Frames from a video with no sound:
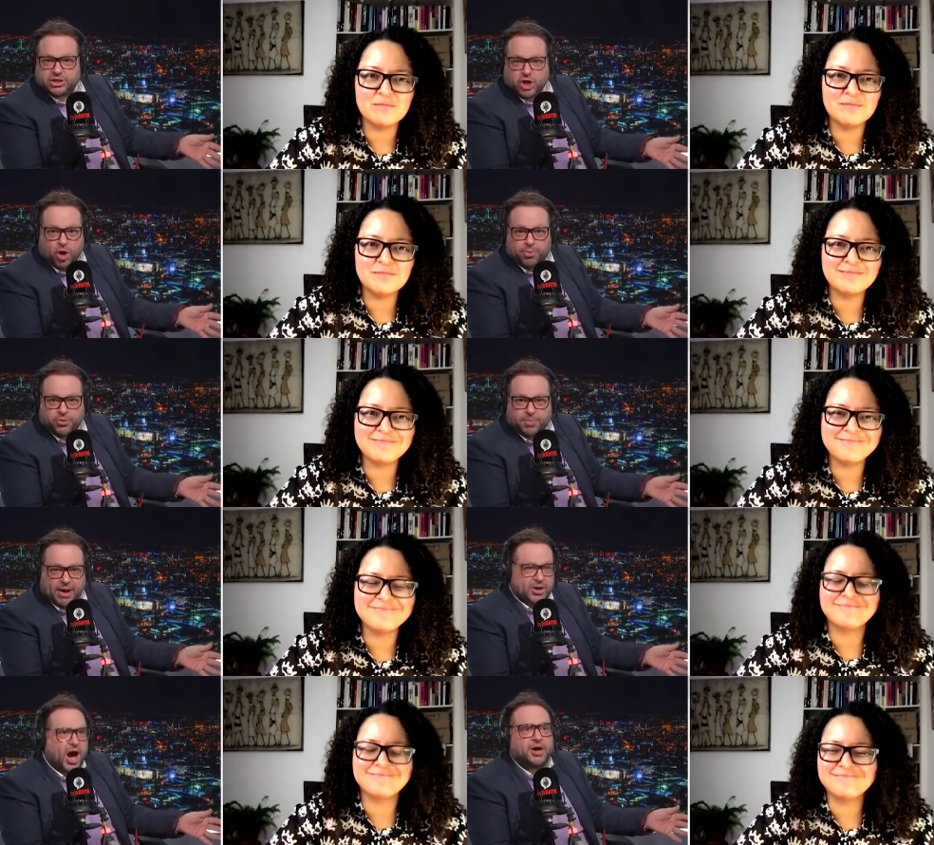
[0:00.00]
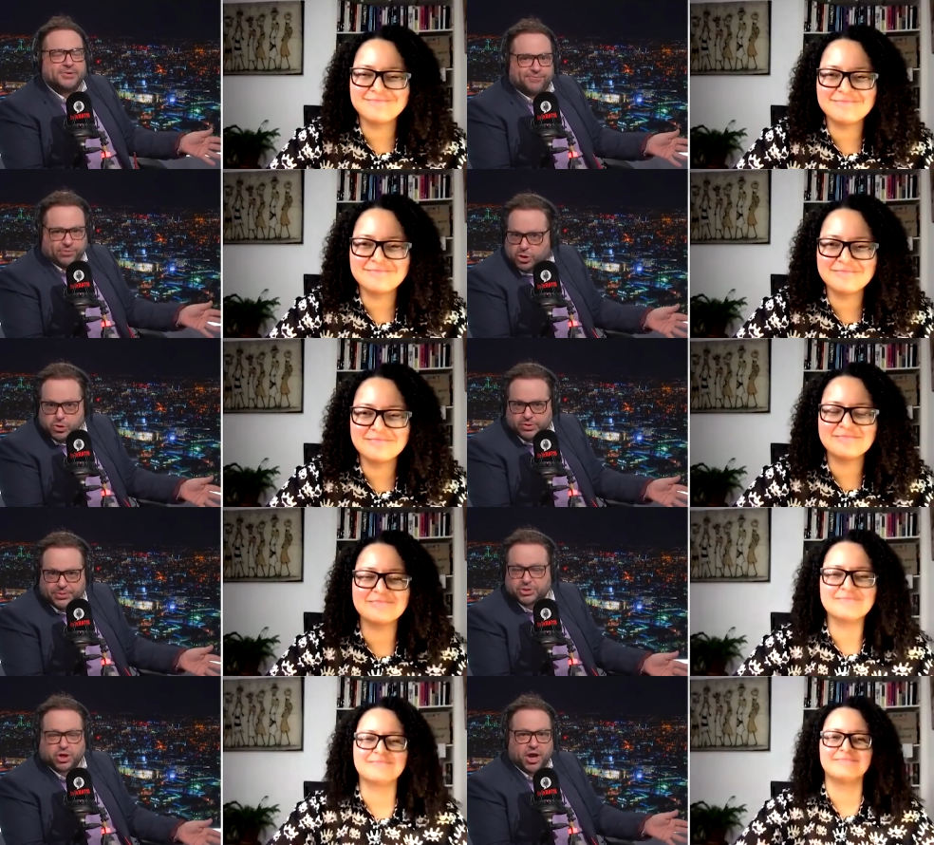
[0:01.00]
Speaker 1: example about kung flu and
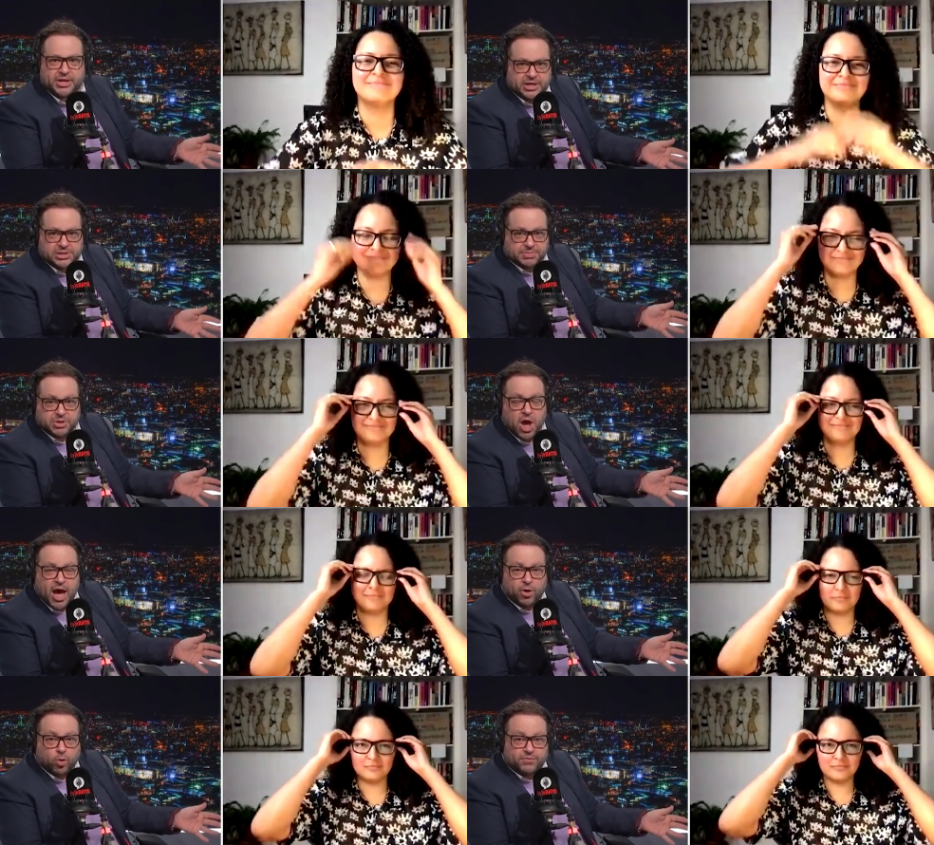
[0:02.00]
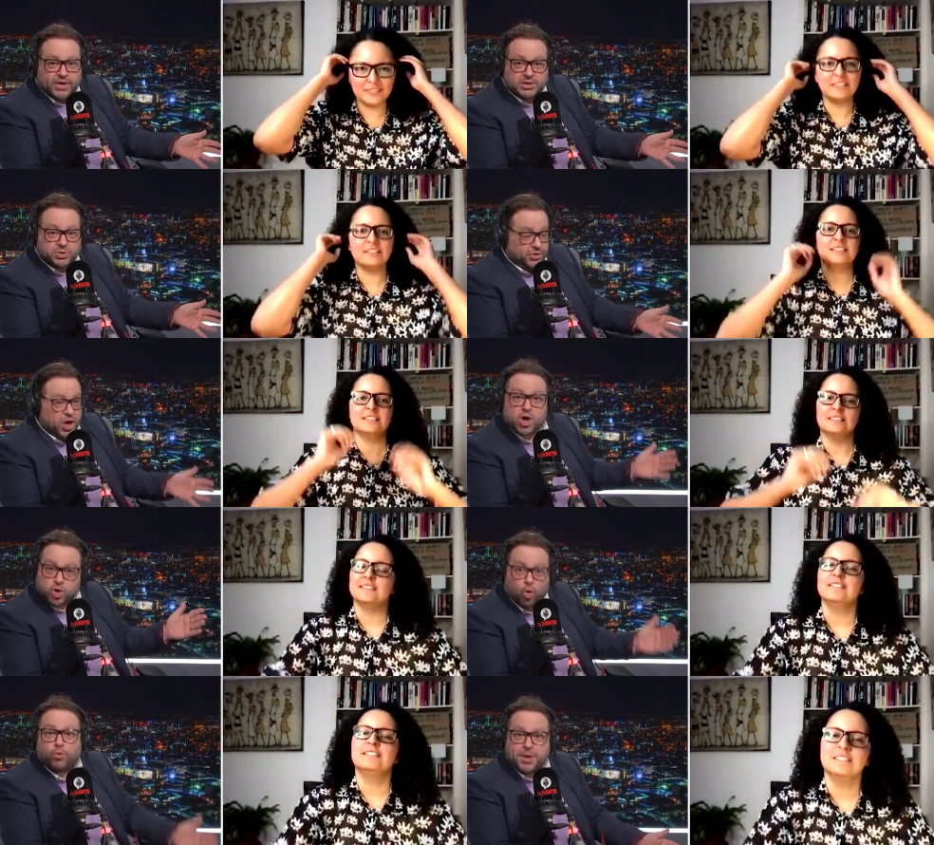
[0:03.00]
the Chinese and, and all of that sort of thing. I
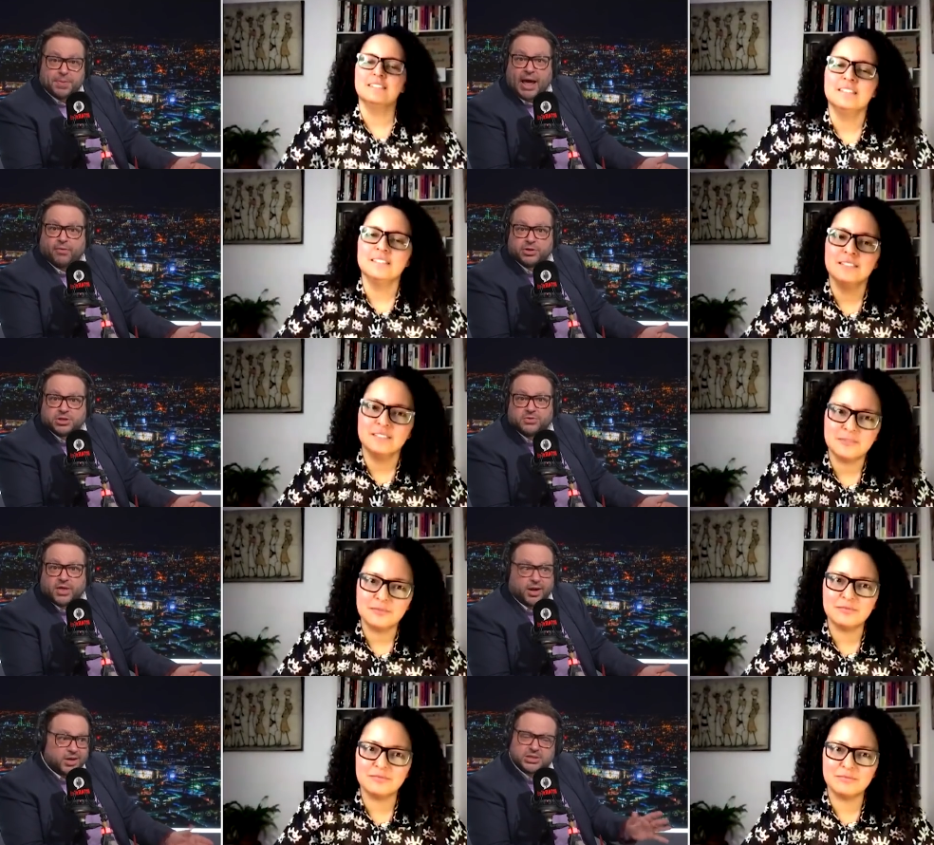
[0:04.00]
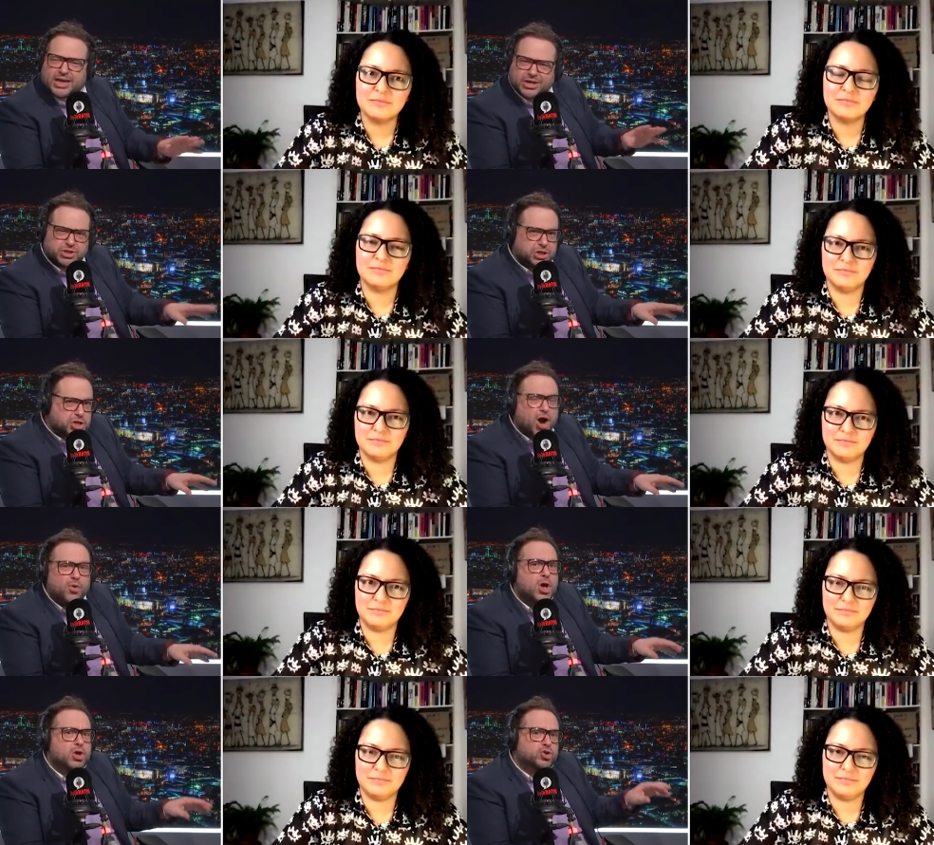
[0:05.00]
call people out that do that, and I say, actually, no,
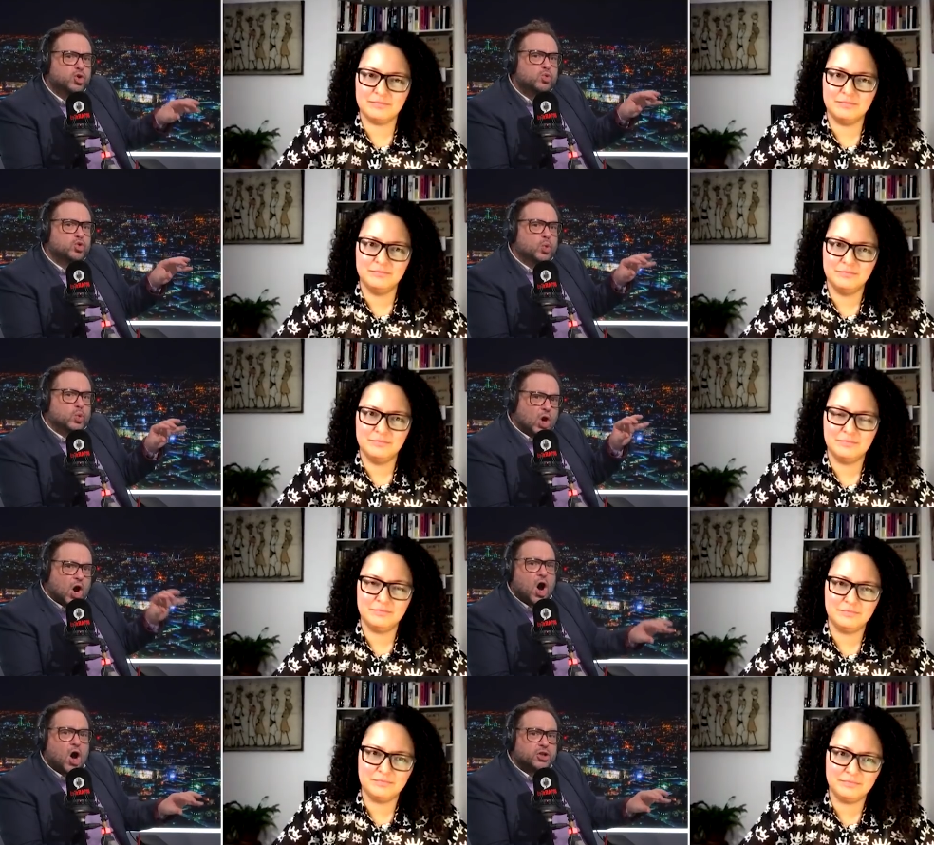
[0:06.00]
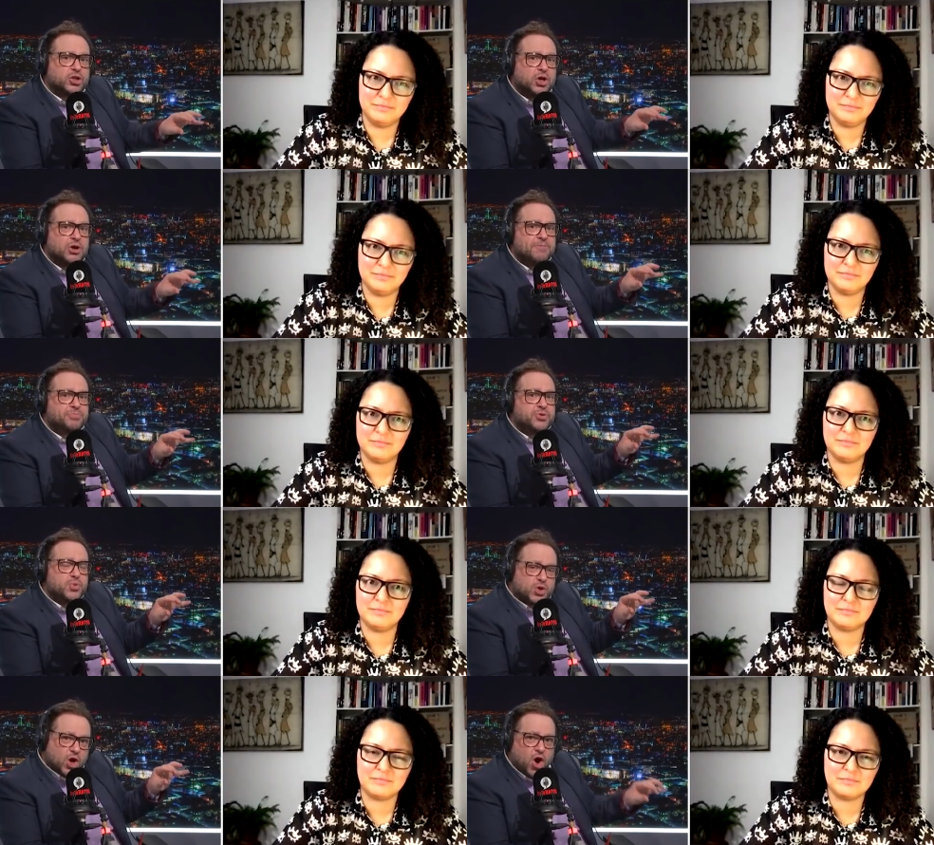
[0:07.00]
you you can't you
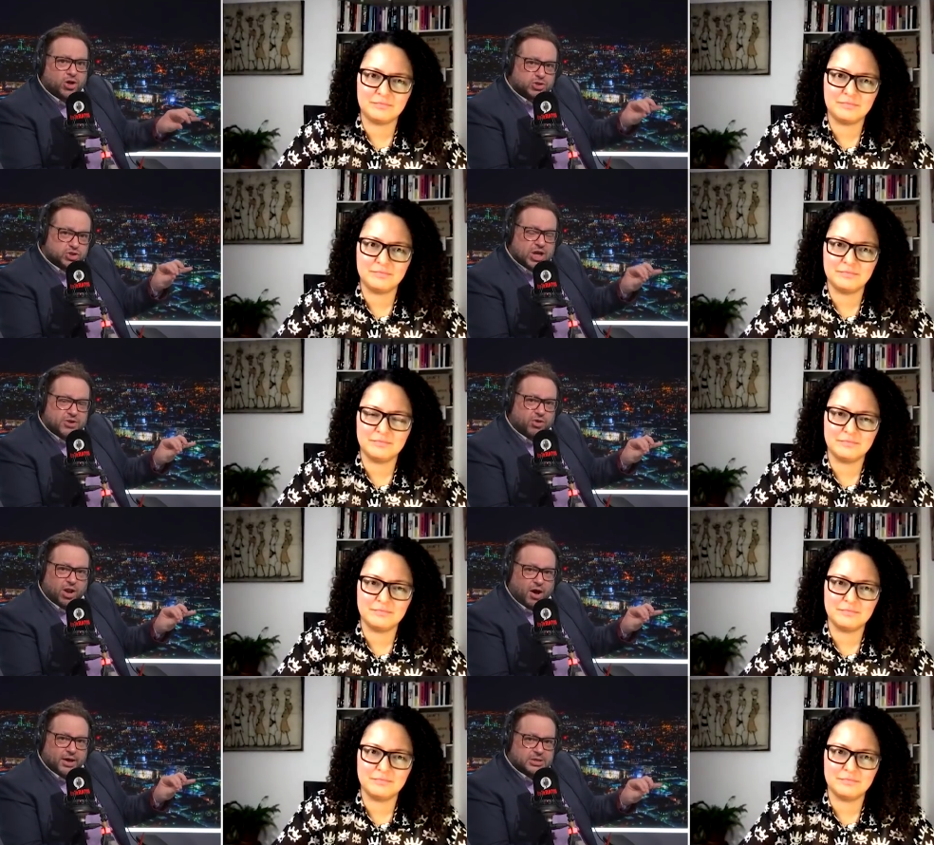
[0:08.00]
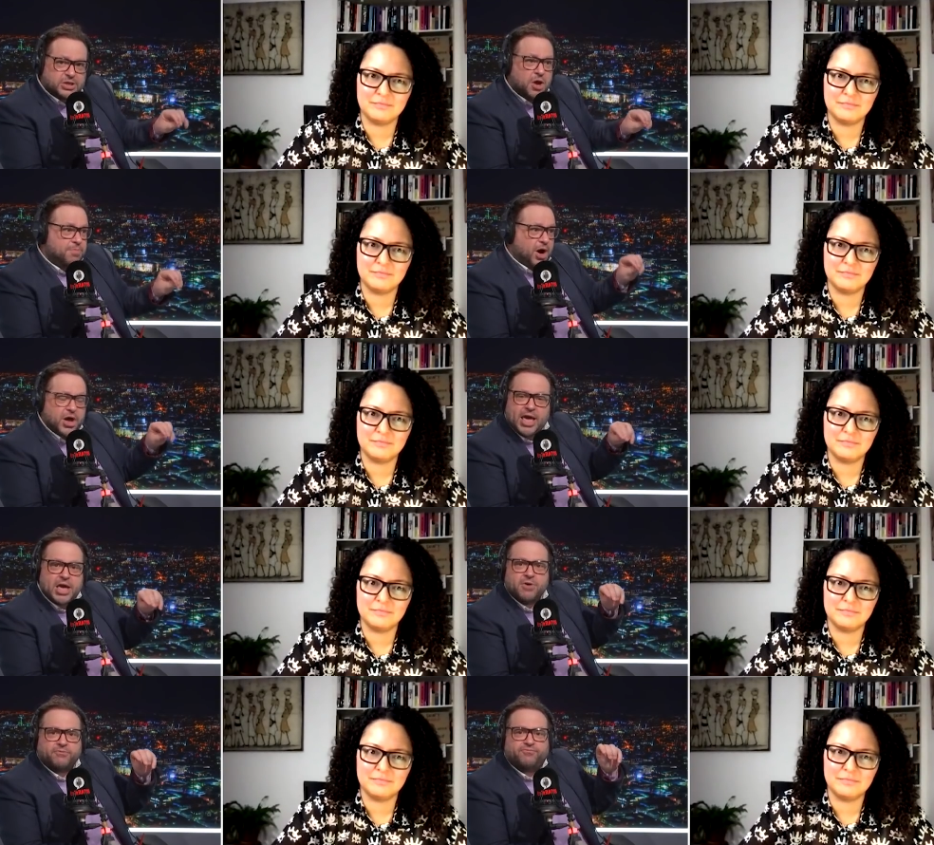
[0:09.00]
can't generalize by a
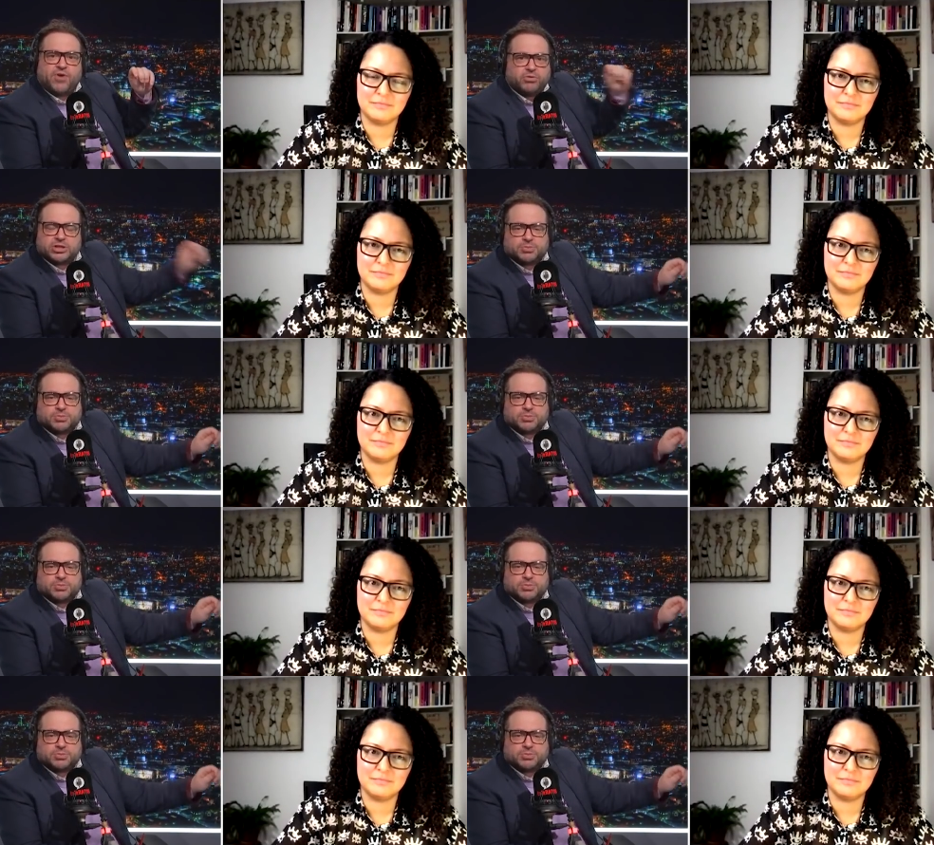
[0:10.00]
very